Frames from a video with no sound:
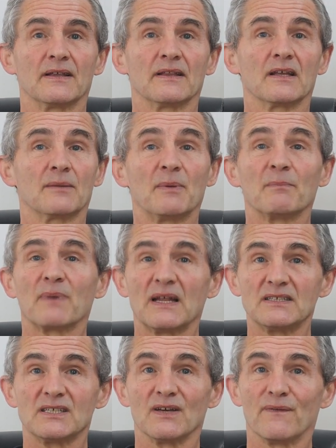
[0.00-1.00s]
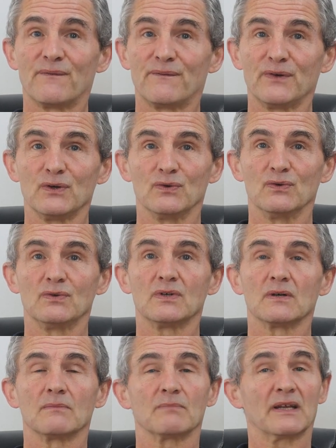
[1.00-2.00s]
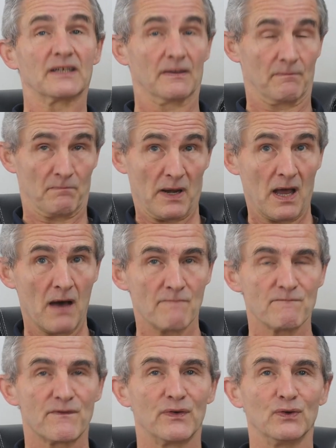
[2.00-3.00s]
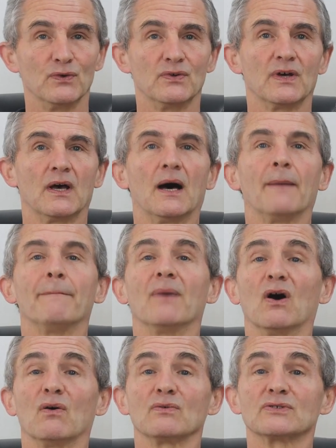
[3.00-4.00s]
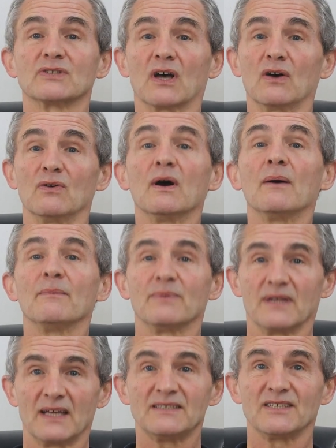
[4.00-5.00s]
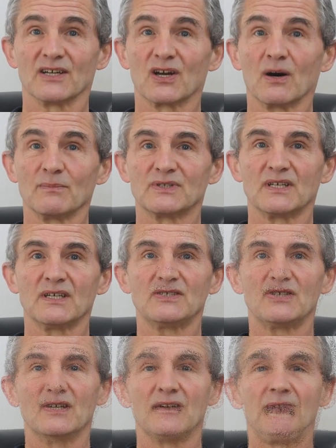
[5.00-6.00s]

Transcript: There'd have been plenty of food, plenty of plant food, but also plenty of competition.